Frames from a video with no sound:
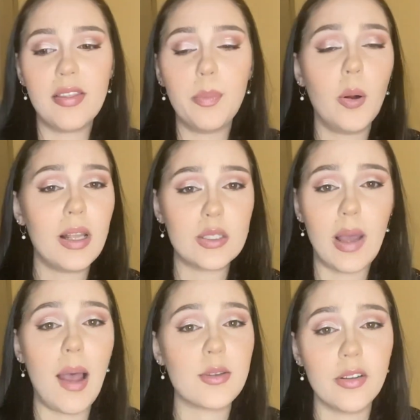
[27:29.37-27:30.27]
The products were
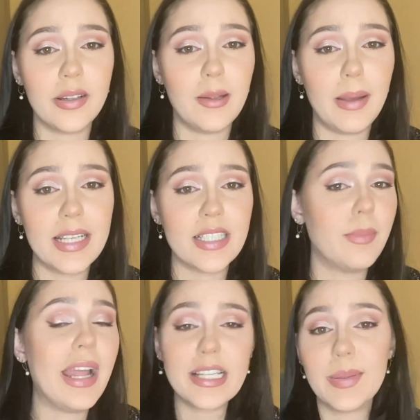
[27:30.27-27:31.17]
absolutely amazing.
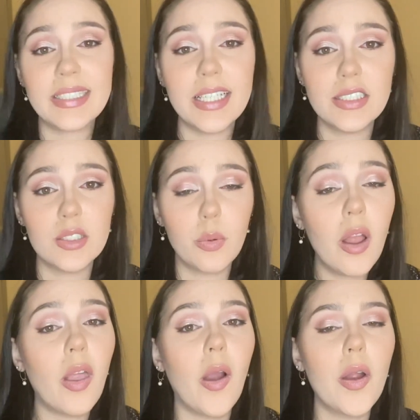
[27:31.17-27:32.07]
My expectations were
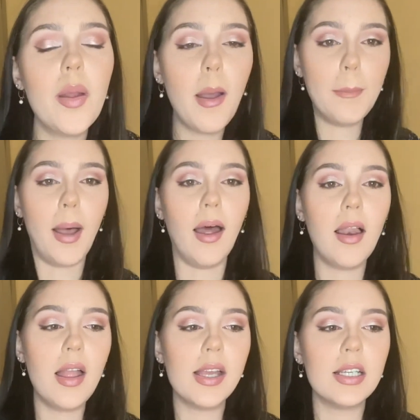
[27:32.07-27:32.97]
low, but
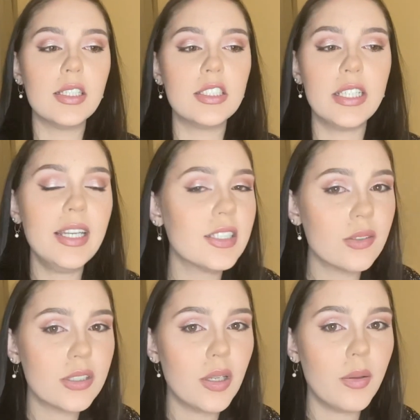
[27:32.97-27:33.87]
SHEIN has
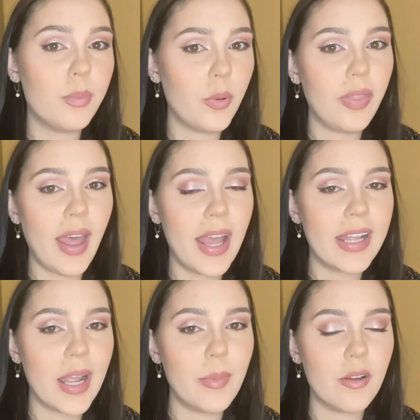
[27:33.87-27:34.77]
also brought their A
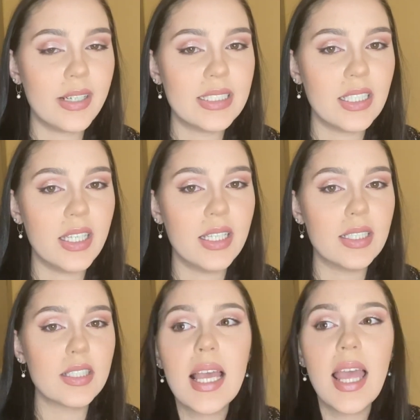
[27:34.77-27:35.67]
game in the recent
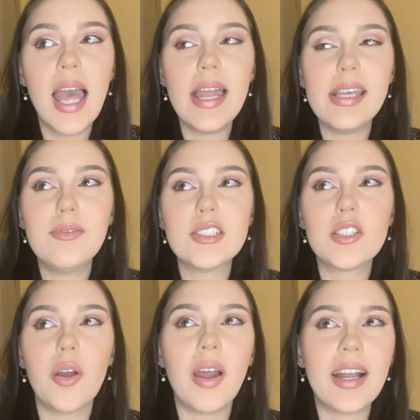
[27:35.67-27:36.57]
years. And even
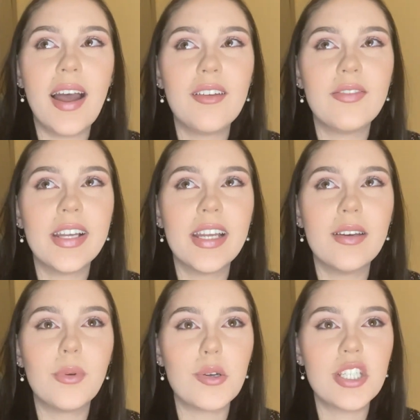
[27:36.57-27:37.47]
so, I kind of
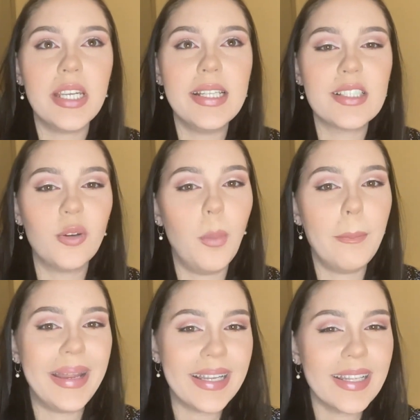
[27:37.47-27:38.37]
figured, well, SHEIN's not
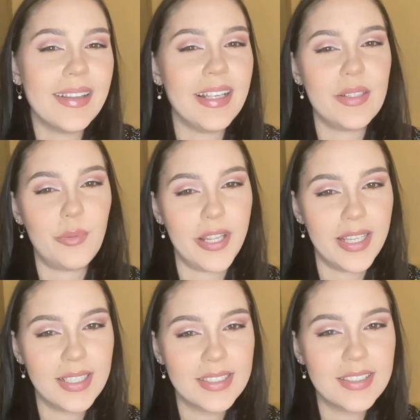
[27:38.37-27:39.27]
making these
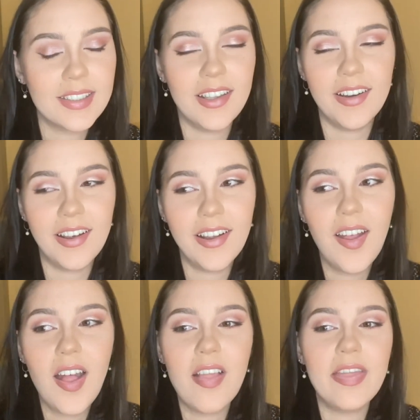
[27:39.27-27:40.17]
wigs, you know?
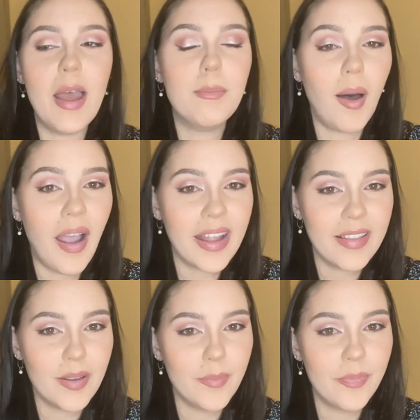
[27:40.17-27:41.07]
They're buying
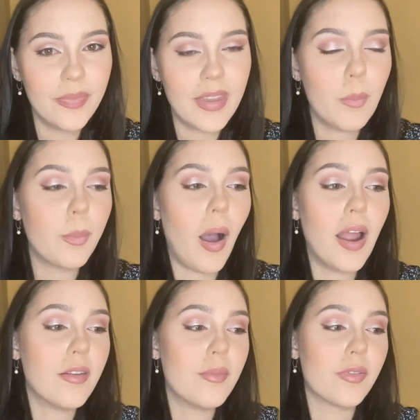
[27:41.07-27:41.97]
them
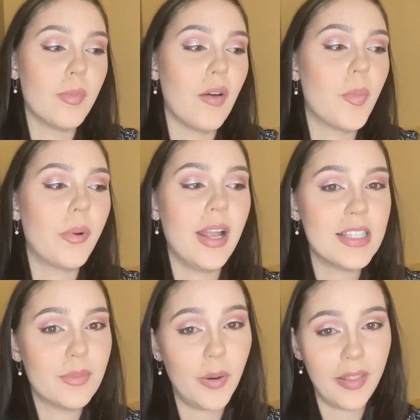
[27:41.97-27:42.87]
from other
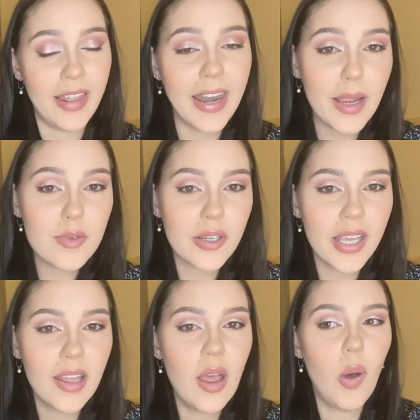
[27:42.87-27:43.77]
brands and putting their names on
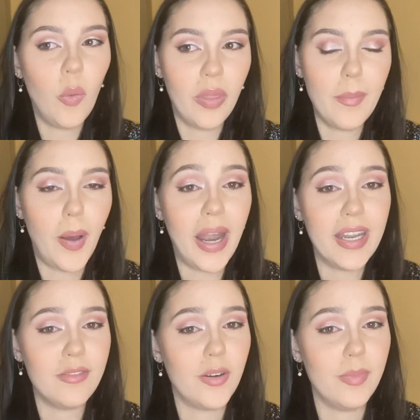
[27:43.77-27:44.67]
it, or they're buying
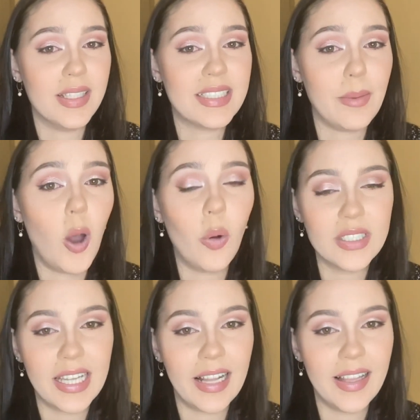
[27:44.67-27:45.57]
it from the same
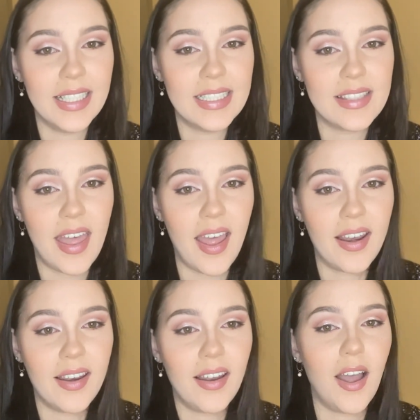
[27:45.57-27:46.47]
wholesalers that
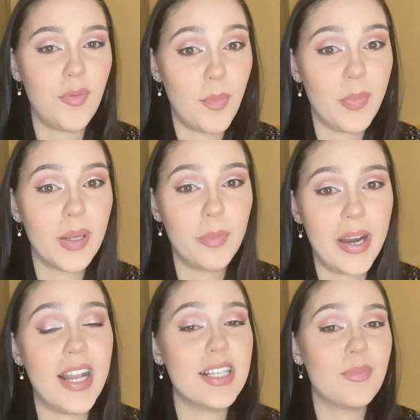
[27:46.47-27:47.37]
other big
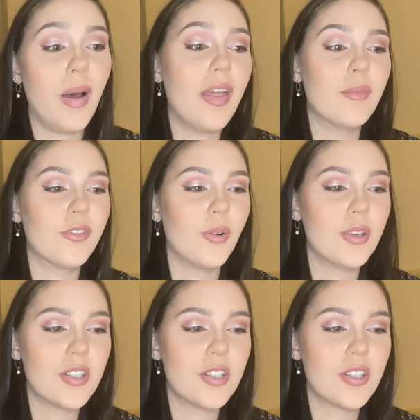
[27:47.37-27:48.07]
brands buy them for.